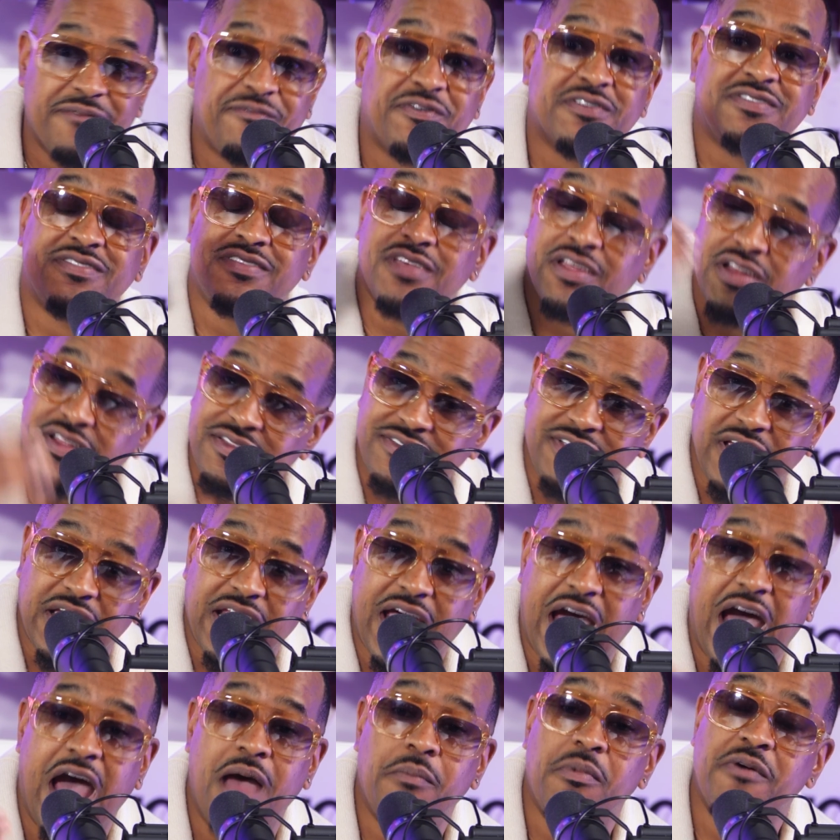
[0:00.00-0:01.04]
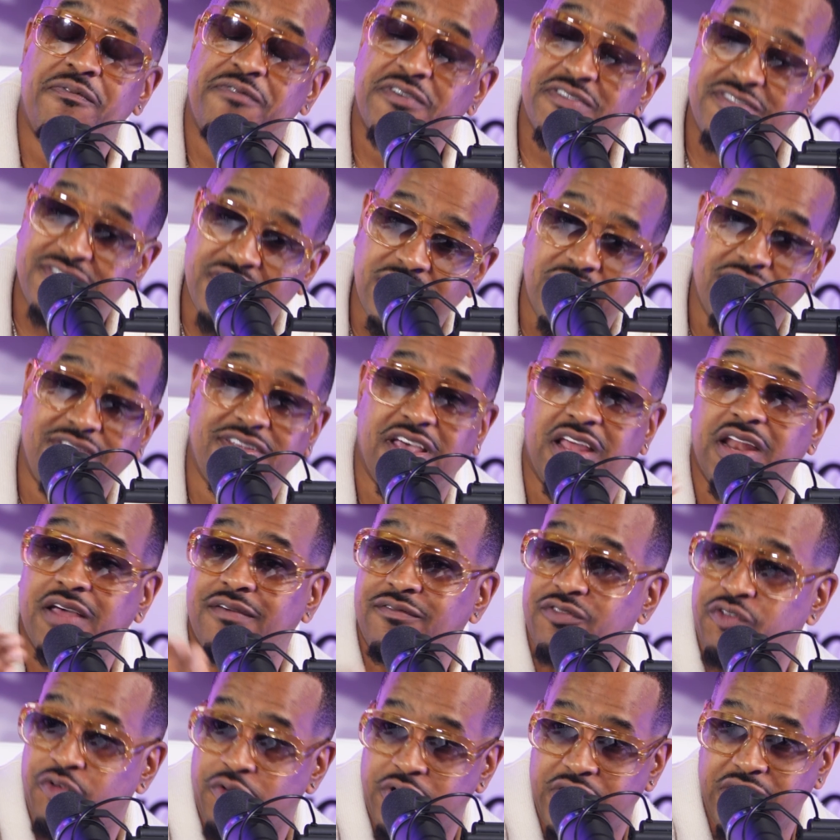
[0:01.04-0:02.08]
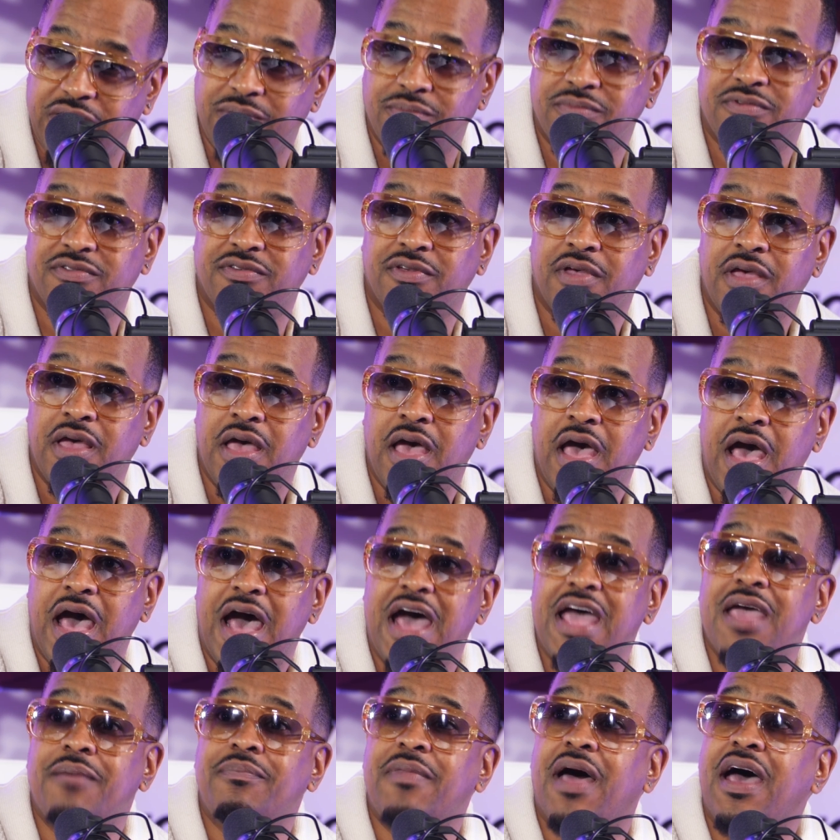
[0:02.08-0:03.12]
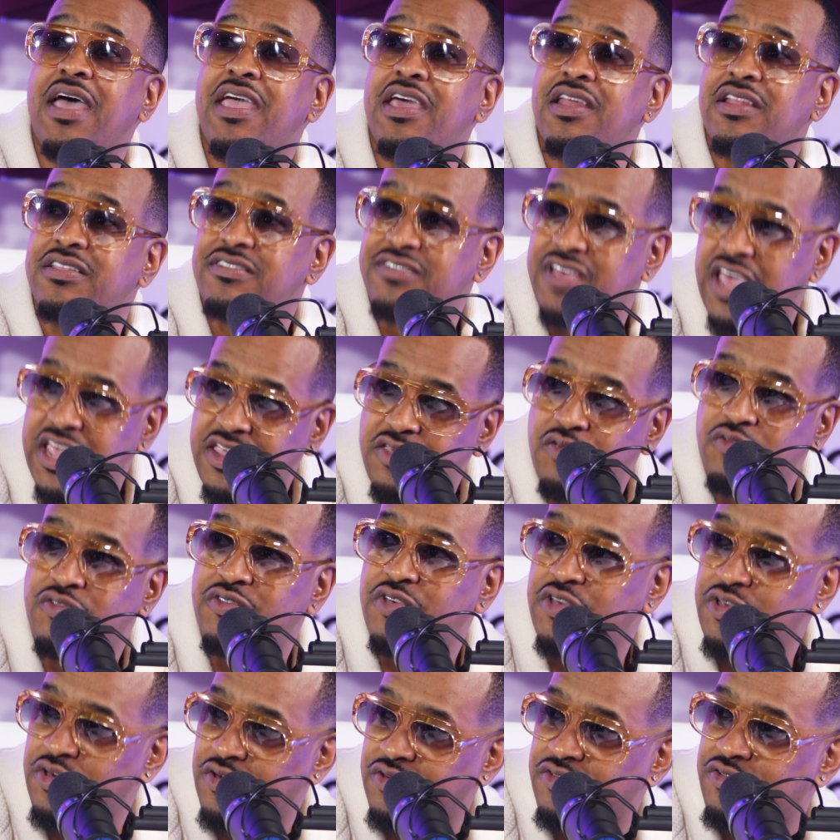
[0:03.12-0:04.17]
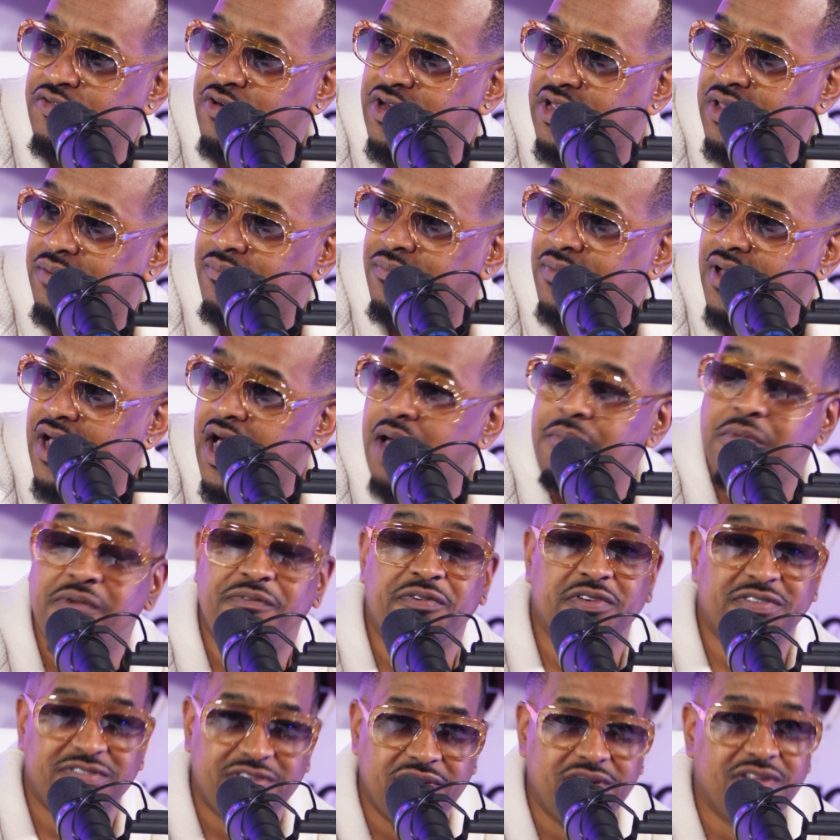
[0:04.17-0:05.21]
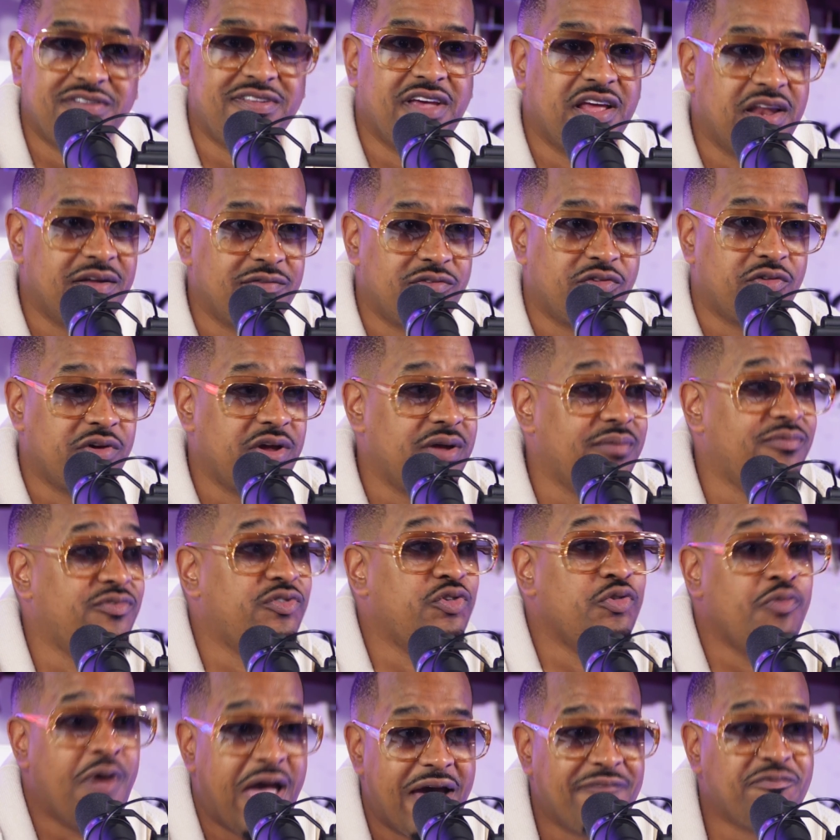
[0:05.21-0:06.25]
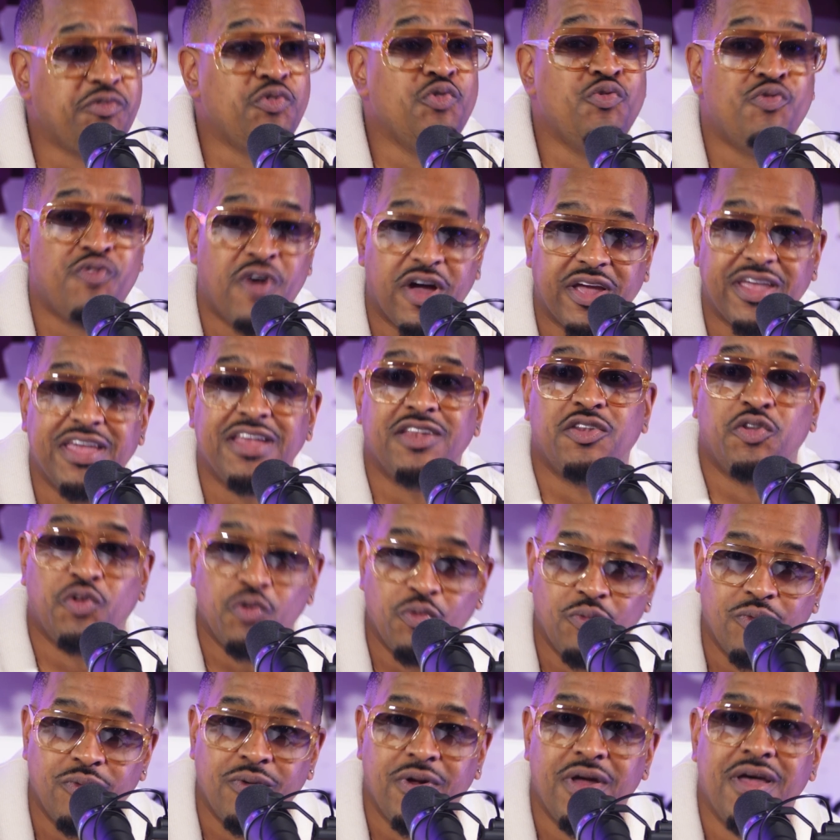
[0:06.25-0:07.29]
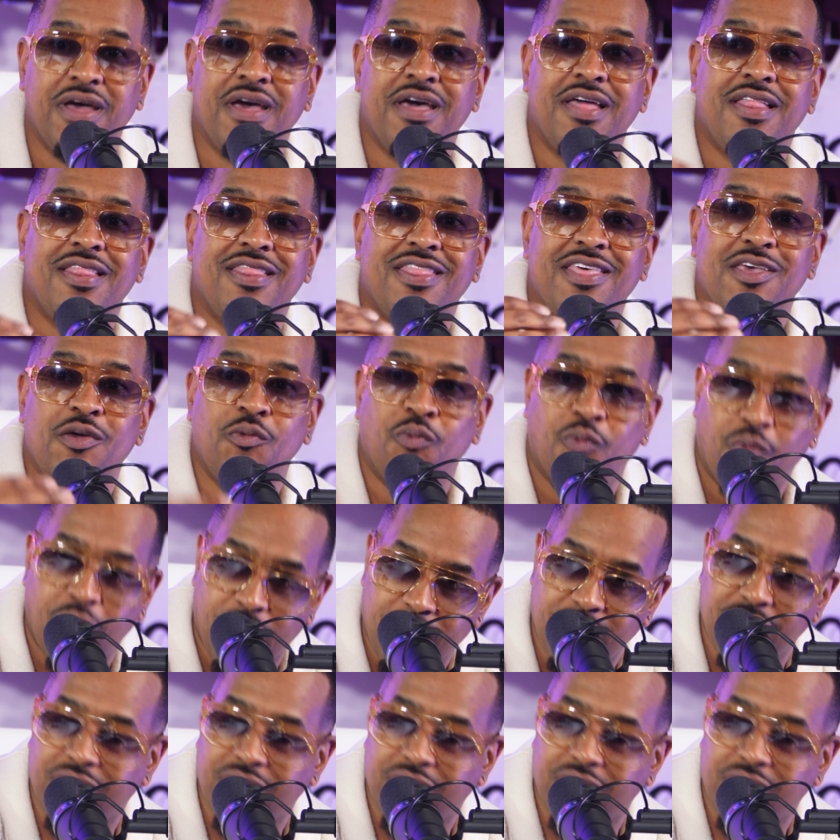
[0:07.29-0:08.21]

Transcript: a facilitator. I'm a facilitator of dreams. I am not here to take you to your dream. I'm a facilitator of dreams. You have to fucking do the work.